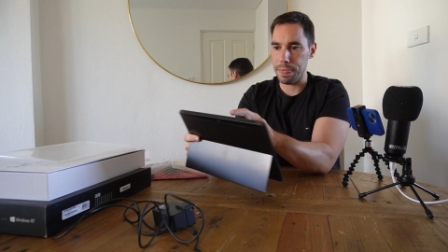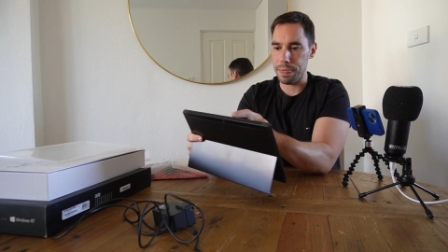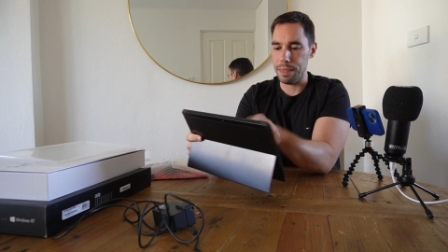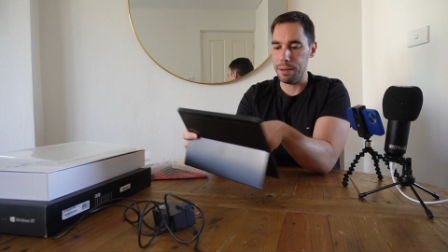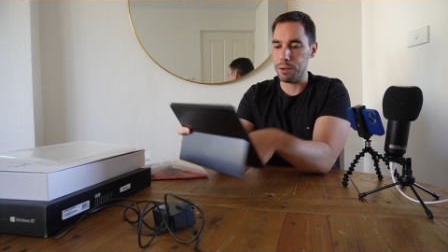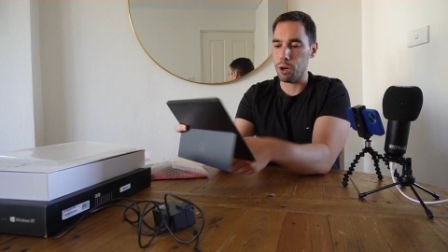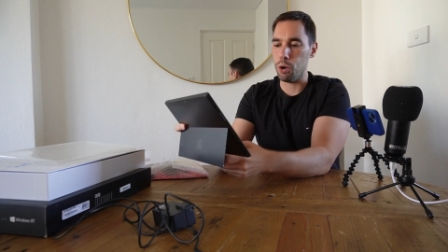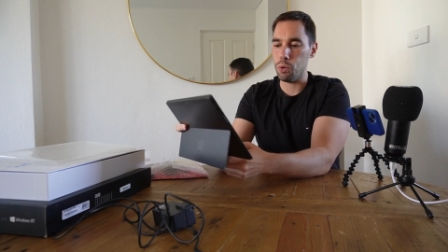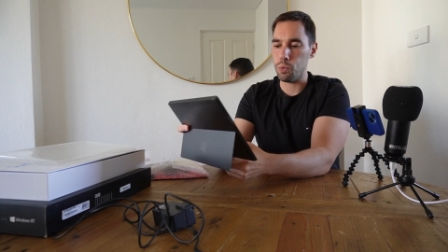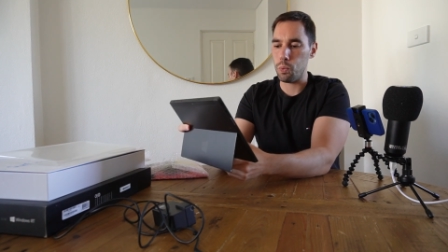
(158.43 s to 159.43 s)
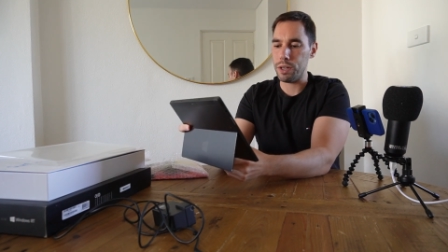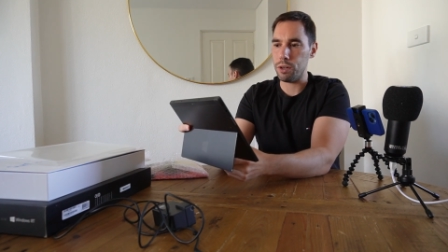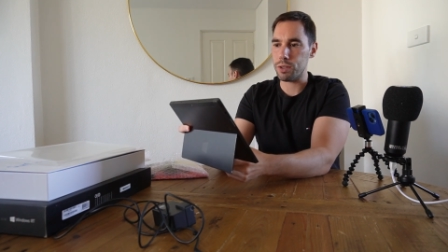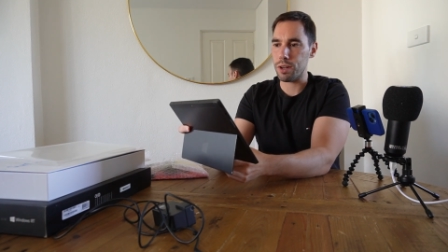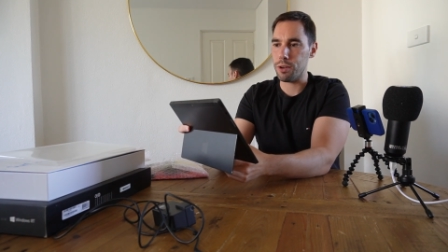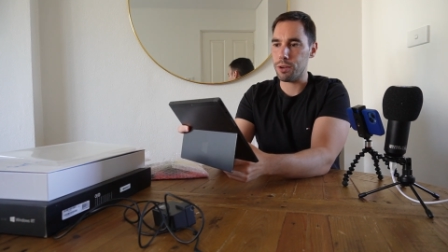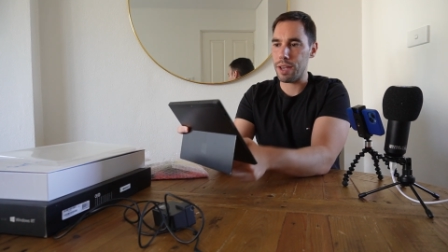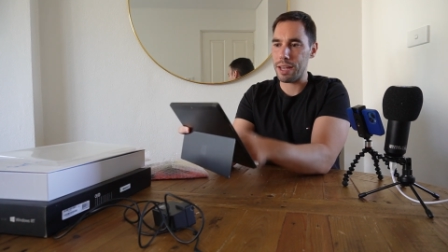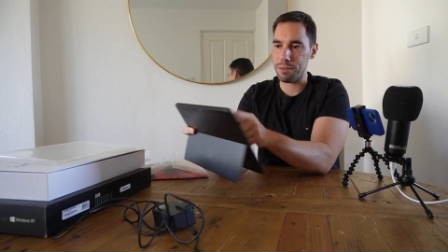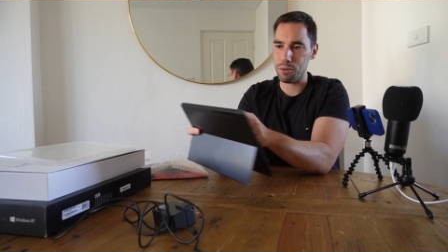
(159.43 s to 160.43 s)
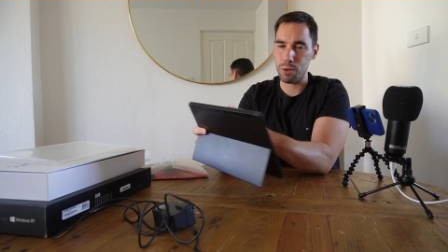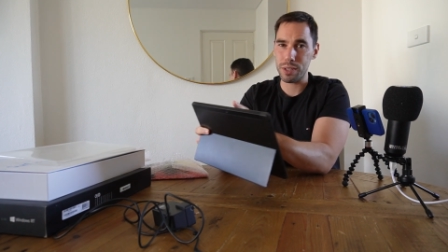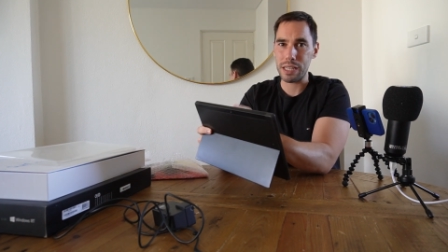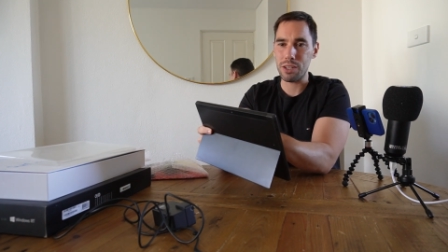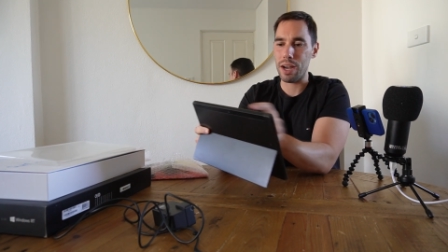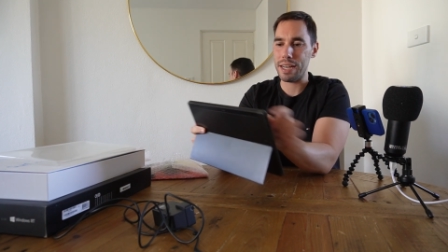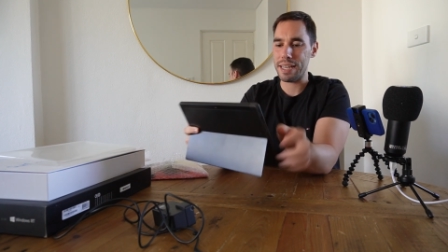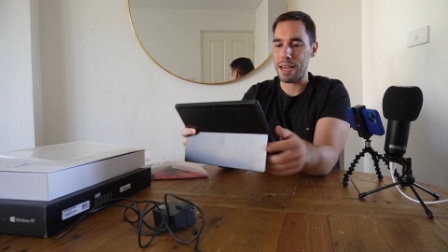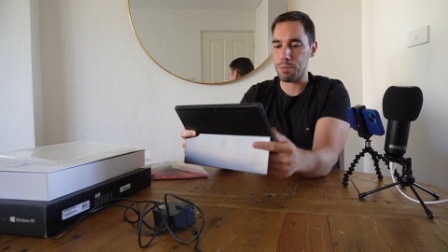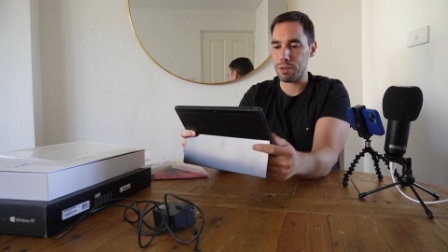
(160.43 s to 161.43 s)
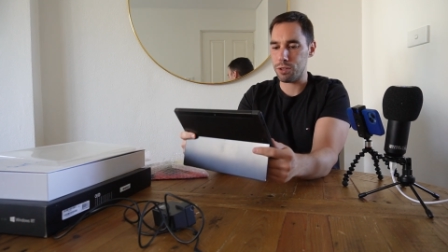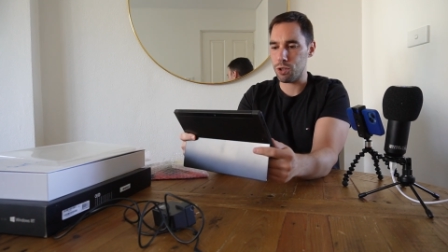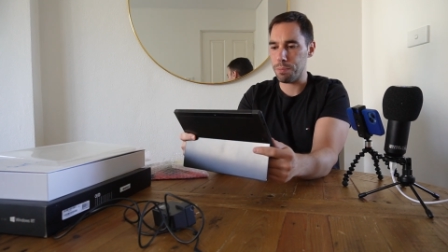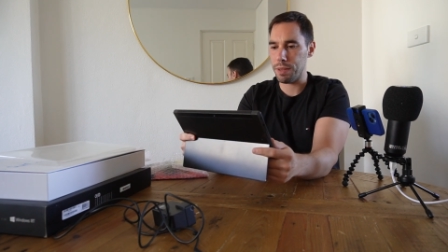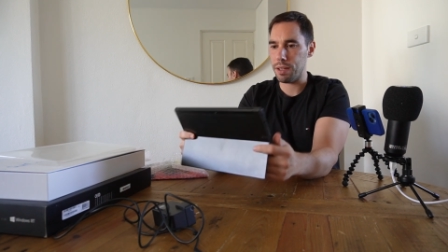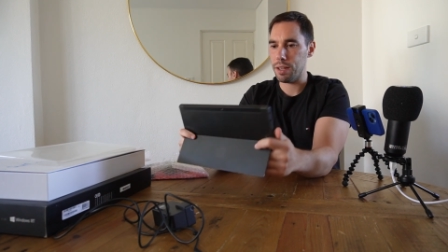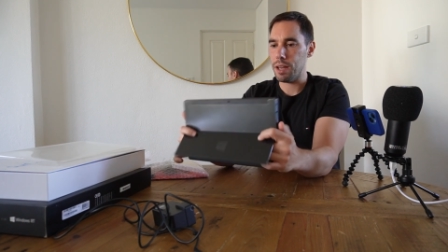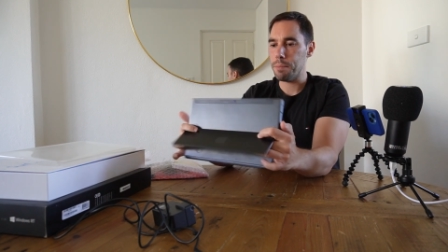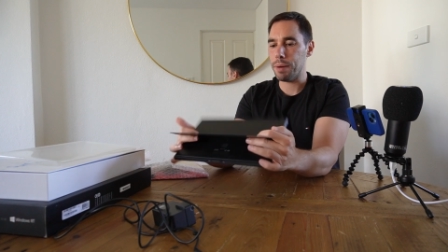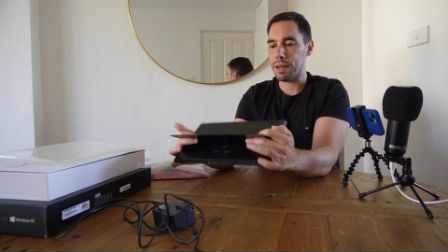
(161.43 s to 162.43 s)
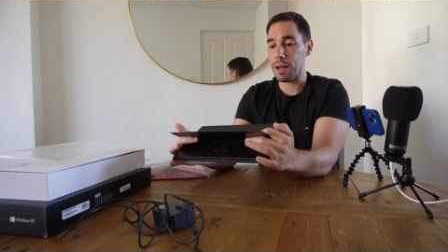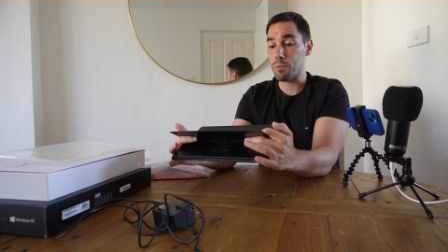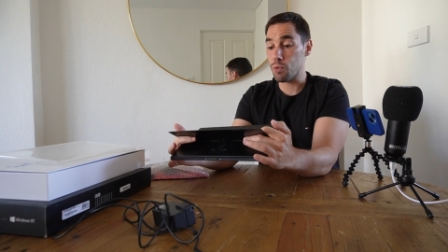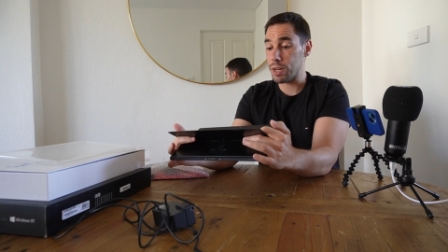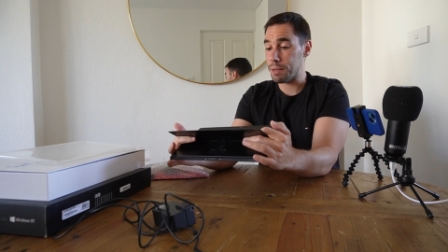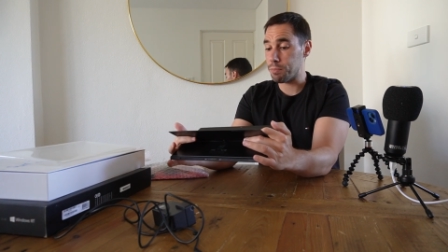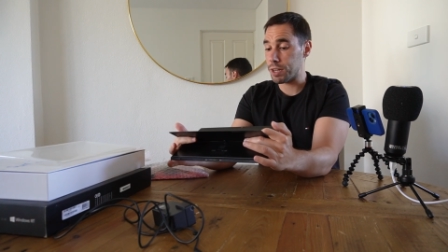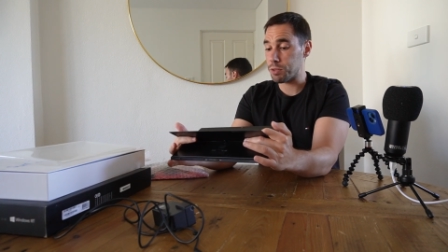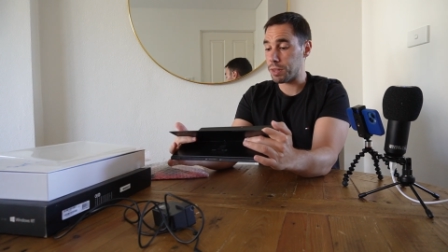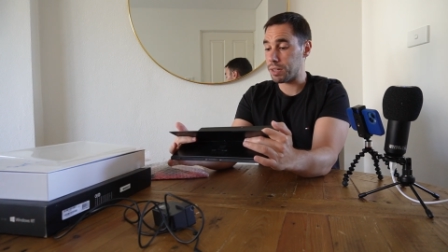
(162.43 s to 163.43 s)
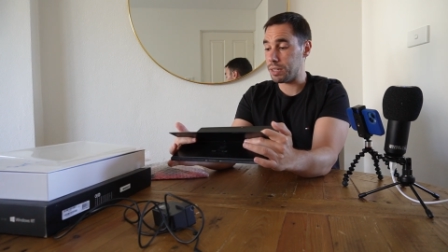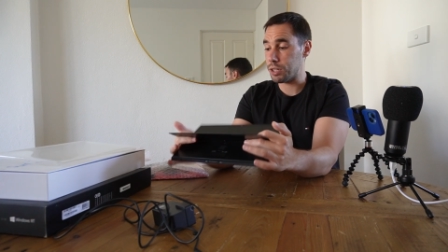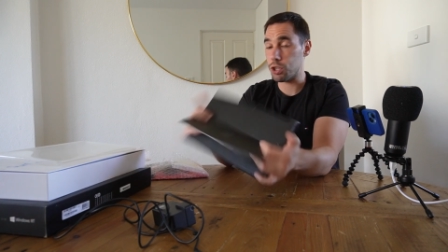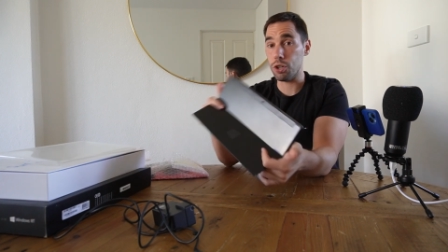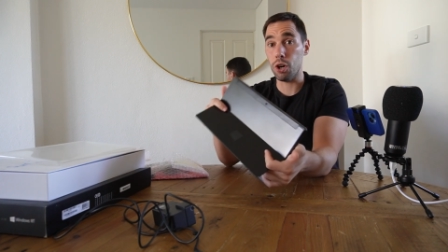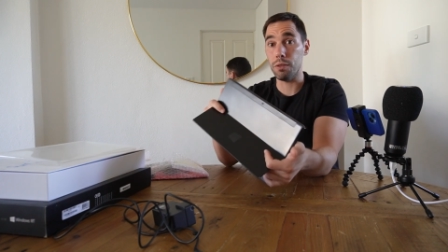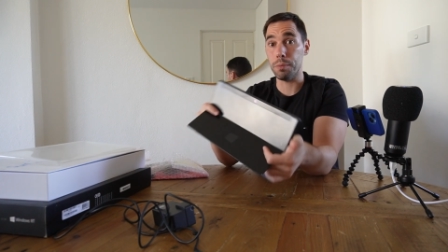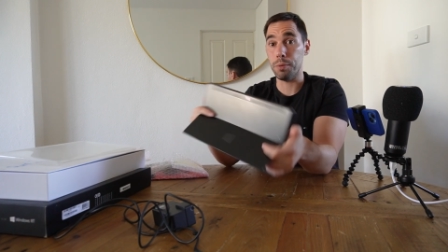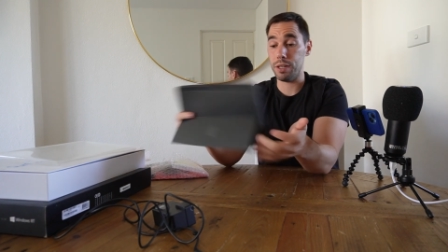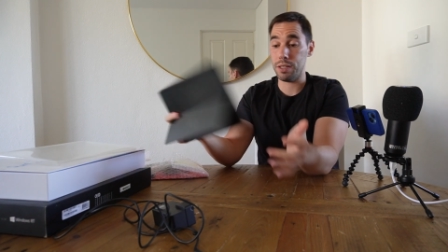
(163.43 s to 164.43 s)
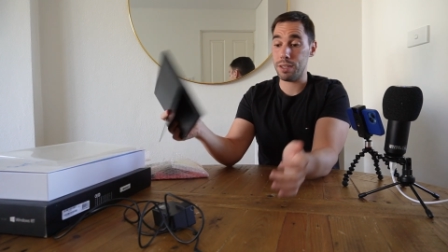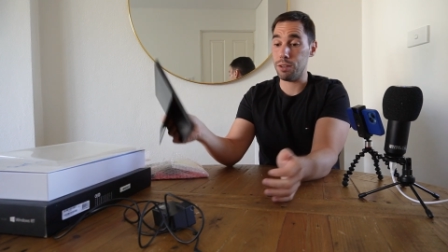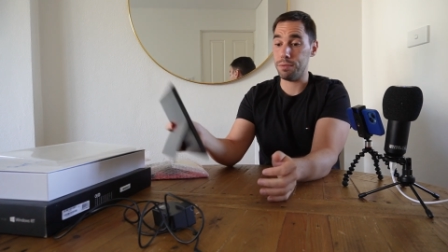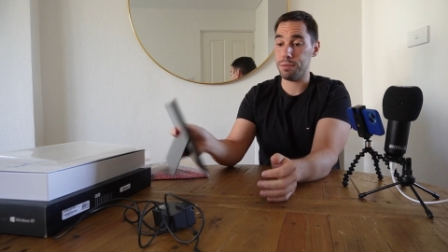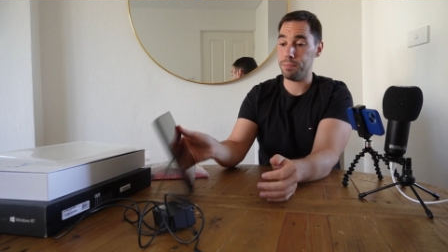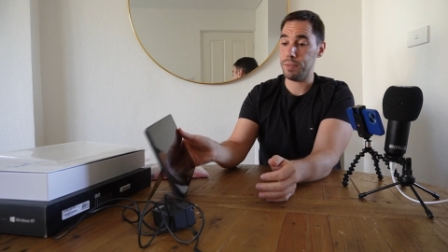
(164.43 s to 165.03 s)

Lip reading: the old Windows logo, and of course that tiny camera at the top there. But I'm really impressed with the condition of the body itself.